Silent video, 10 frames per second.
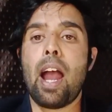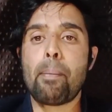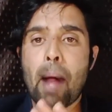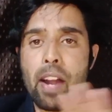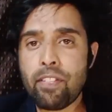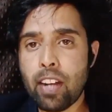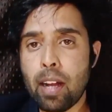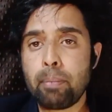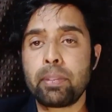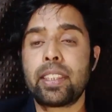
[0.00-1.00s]
Apart
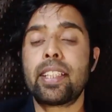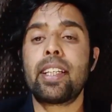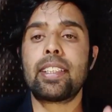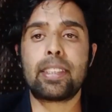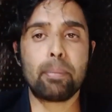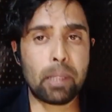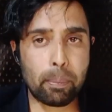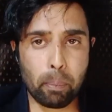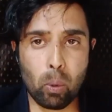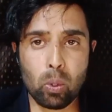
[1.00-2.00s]
from General Assembly
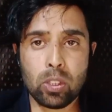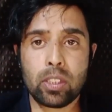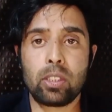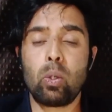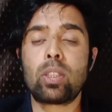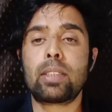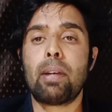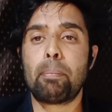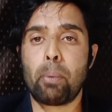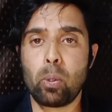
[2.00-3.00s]
polls, Lok
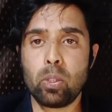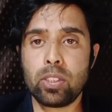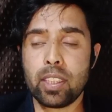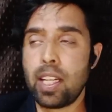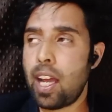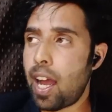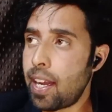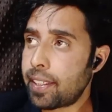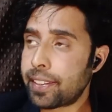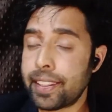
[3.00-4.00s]
Sabha polls,
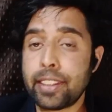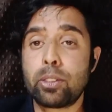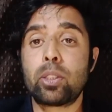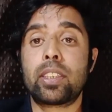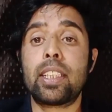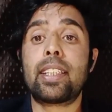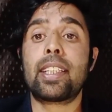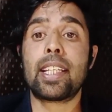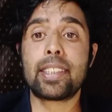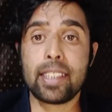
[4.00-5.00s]
elections to state
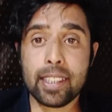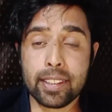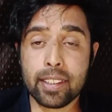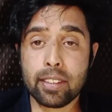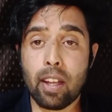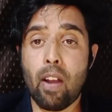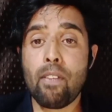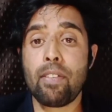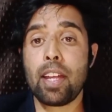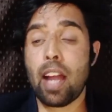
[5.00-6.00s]
legislatures
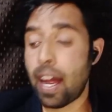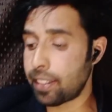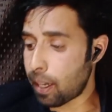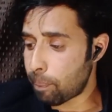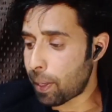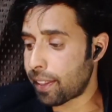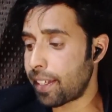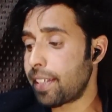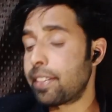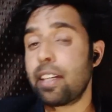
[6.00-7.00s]
of Andhra
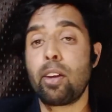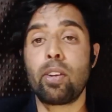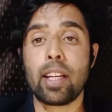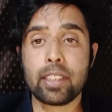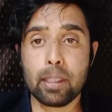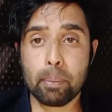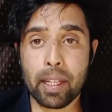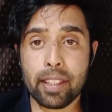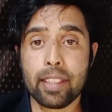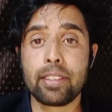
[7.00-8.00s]
Pradesh, Arunachal
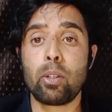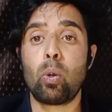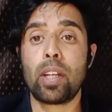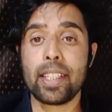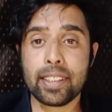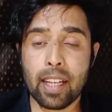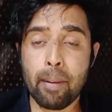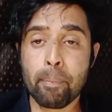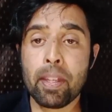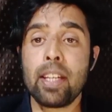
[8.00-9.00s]
Pradesh,
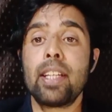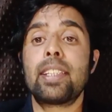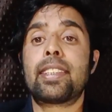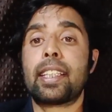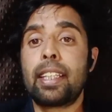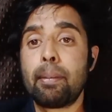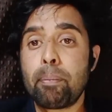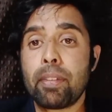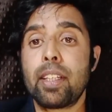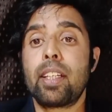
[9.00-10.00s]
Odisha,
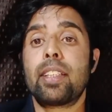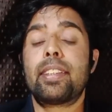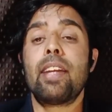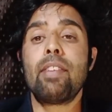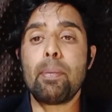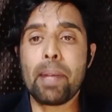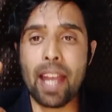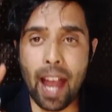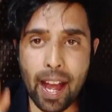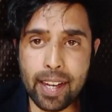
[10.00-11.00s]
Sikkim, they will be
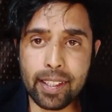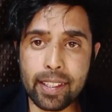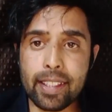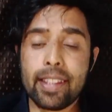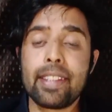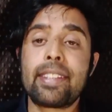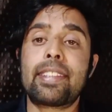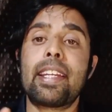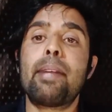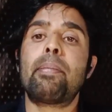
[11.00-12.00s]
held in the
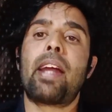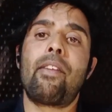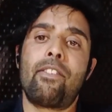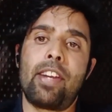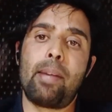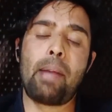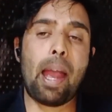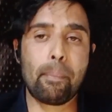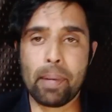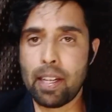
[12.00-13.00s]
same time frame,
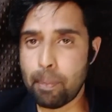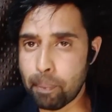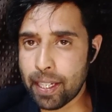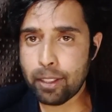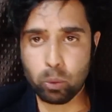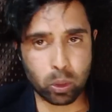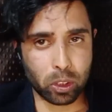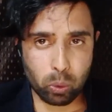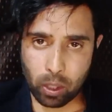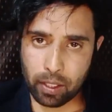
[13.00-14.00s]
April-May
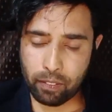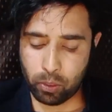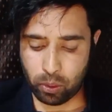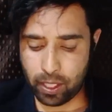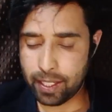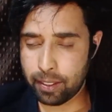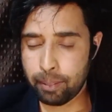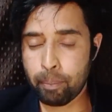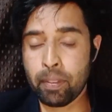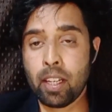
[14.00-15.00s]
2024, right?
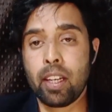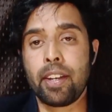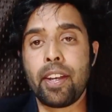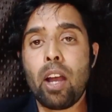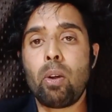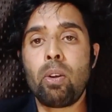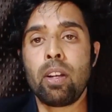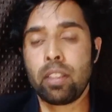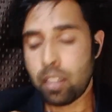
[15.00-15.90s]
Now,